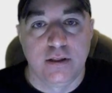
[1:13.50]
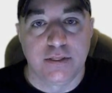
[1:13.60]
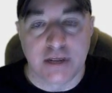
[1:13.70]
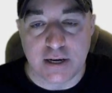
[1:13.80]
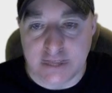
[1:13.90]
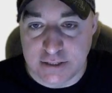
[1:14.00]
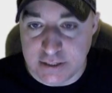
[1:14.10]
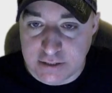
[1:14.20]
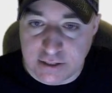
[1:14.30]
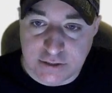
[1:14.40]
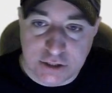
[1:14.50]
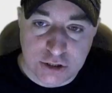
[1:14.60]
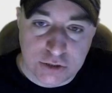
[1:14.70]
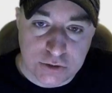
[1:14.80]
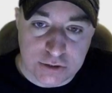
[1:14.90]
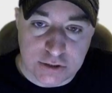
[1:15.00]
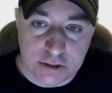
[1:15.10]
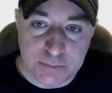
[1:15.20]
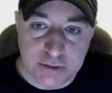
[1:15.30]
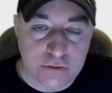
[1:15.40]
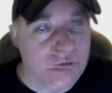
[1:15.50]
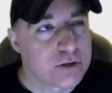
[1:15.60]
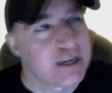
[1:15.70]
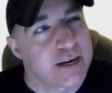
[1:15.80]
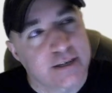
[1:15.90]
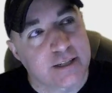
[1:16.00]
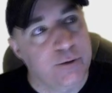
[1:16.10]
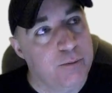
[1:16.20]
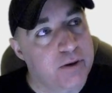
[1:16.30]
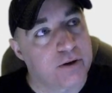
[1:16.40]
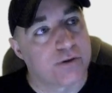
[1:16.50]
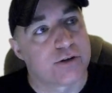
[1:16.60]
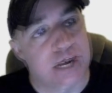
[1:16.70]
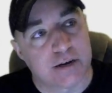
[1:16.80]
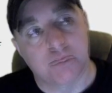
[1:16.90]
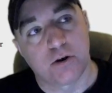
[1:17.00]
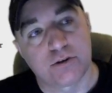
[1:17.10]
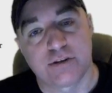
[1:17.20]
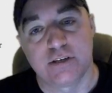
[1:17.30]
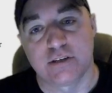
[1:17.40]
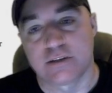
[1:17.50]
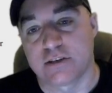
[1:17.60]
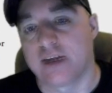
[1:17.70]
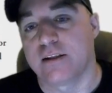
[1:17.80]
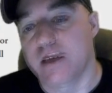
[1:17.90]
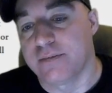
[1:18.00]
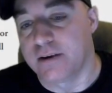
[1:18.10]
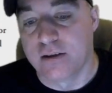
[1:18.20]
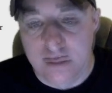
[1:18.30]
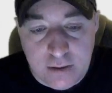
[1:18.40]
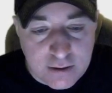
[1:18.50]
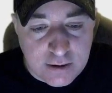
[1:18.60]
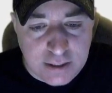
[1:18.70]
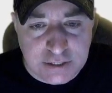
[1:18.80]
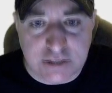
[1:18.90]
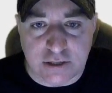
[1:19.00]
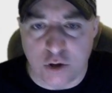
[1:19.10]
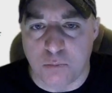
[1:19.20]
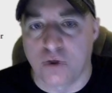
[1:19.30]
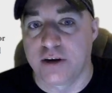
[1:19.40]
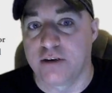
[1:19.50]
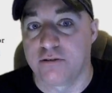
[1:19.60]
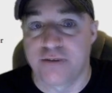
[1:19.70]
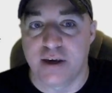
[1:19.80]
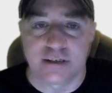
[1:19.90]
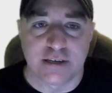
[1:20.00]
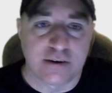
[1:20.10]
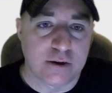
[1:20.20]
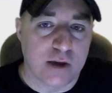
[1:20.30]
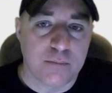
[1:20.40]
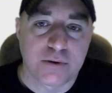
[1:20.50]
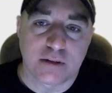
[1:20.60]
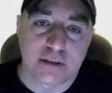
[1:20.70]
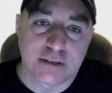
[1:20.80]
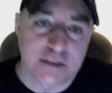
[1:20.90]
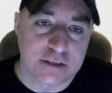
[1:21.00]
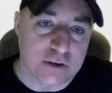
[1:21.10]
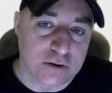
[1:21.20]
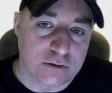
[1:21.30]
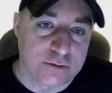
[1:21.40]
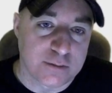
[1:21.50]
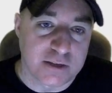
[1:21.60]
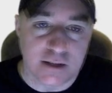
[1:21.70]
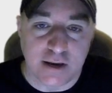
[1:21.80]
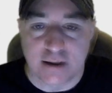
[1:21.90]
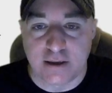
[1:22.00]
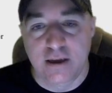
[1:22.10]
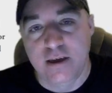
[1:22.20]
The United States Constitution is suspended. Of course, technically, we've been under state of emergency since 9/11. It's just a little more in your face now. Anyway, I'll put a link to this article from The Atlantic.